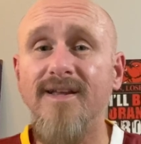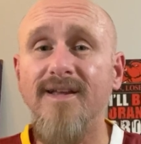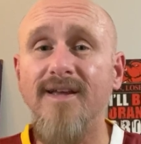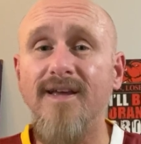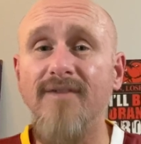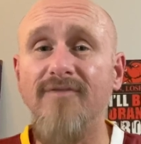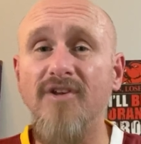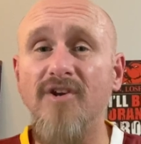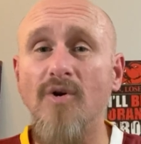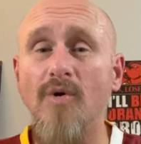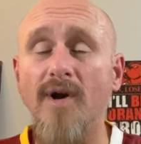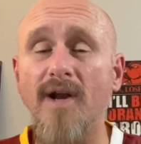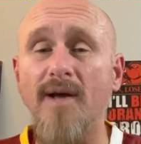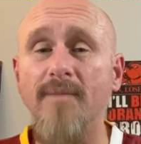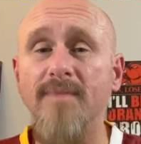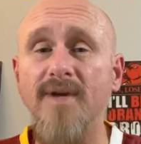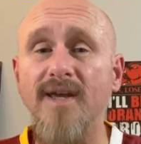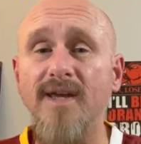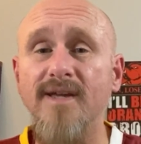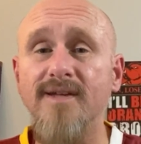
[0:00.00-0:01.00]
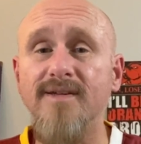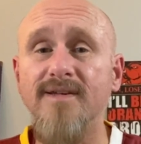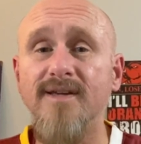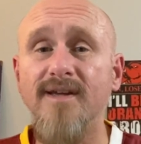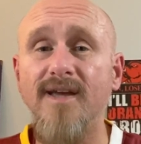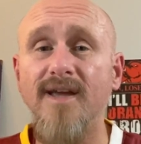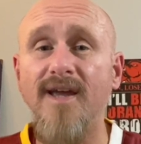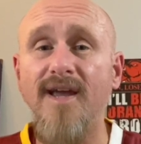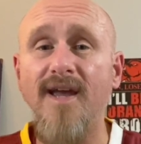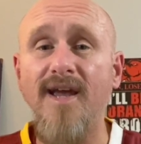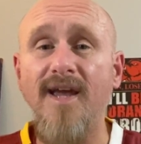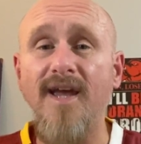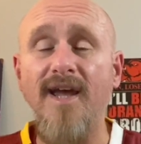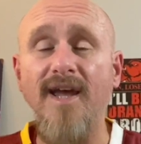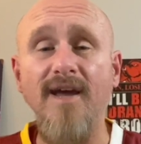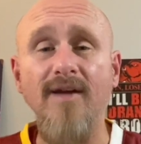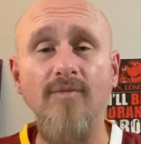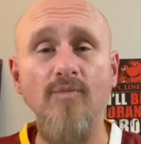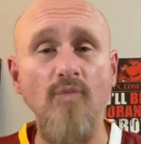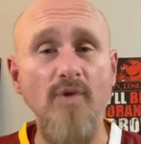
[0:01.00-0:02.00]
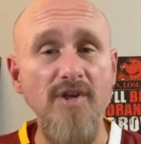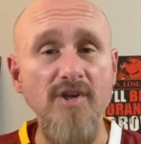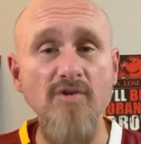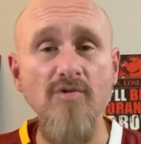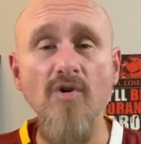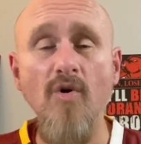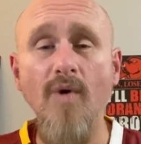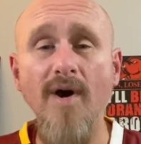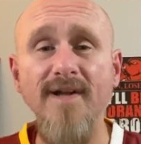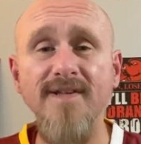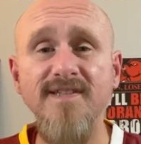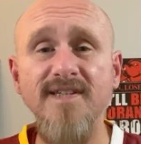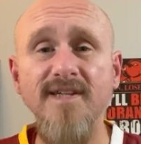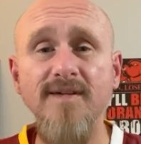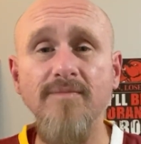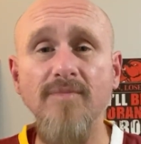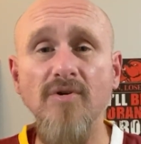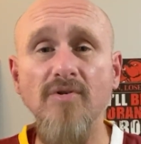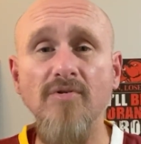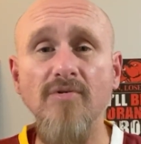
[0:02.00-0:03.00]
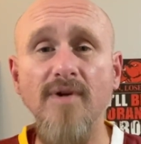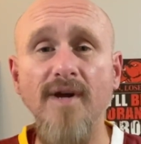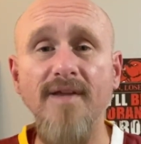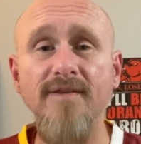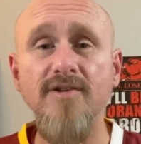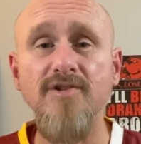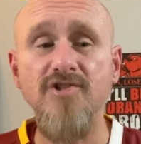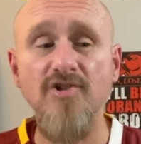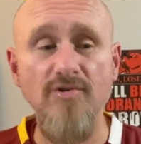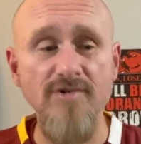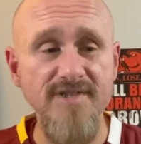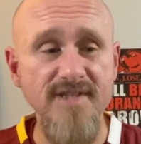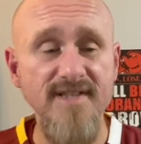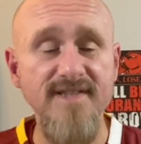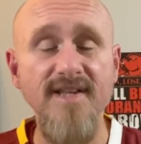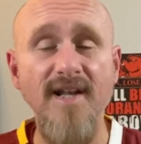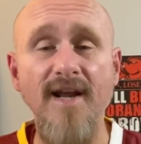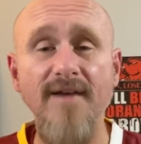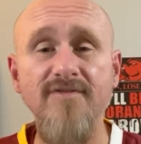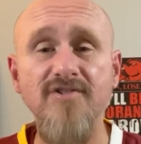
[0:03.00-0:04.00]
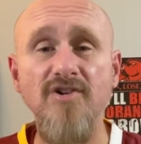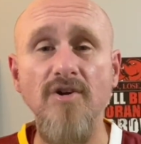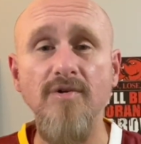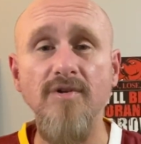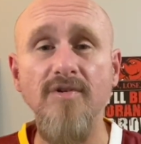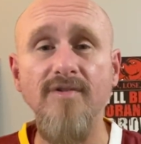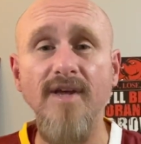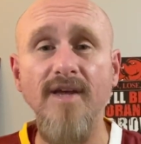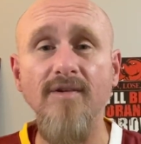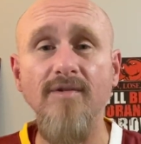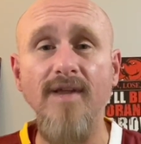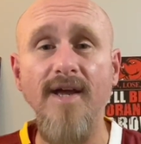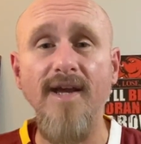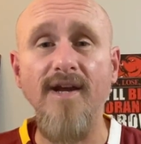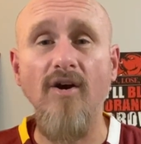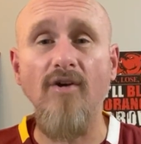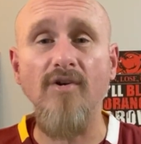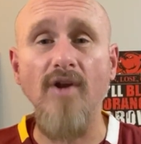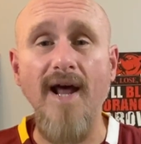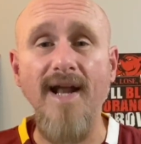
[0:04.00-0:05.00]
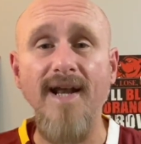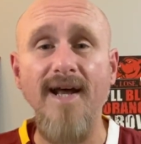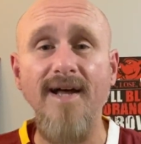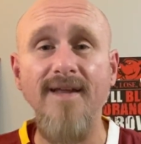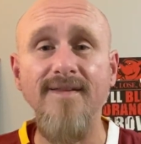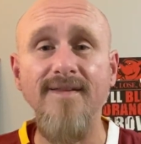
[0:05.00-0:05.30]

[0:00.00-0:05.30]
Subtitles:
if you know what I mean. And when you go on Temu and the jerseys that I've shown you that you like are not on